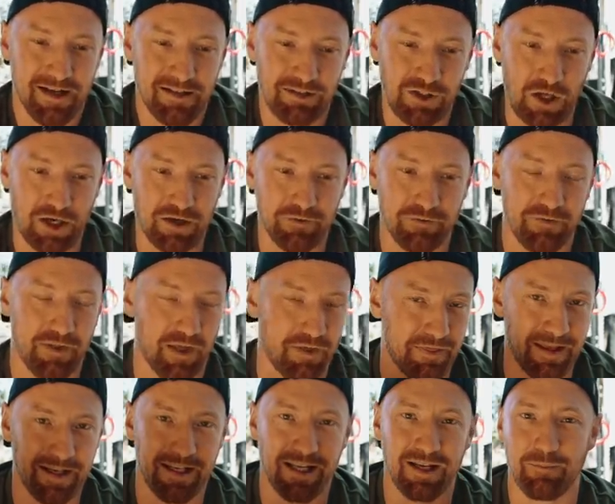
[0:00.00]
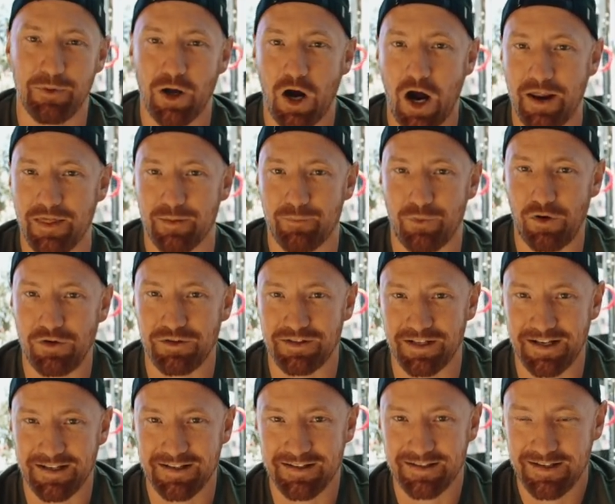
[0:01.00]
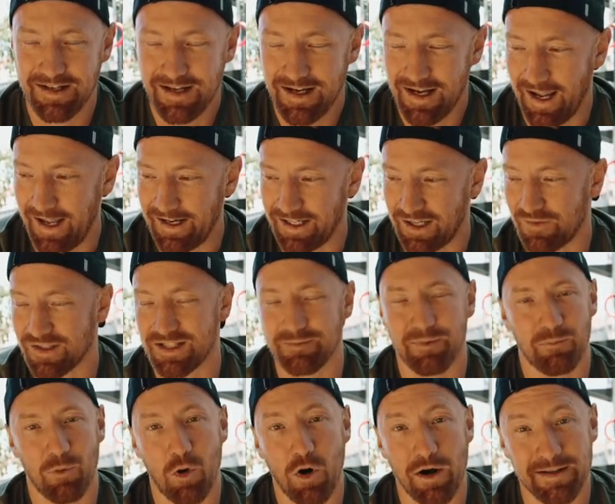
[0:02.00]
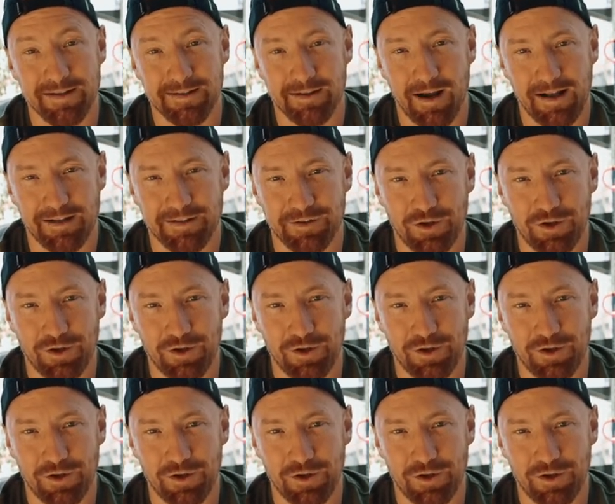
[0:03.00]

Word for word: kind of the thinking behind the process and give us a bit more insight.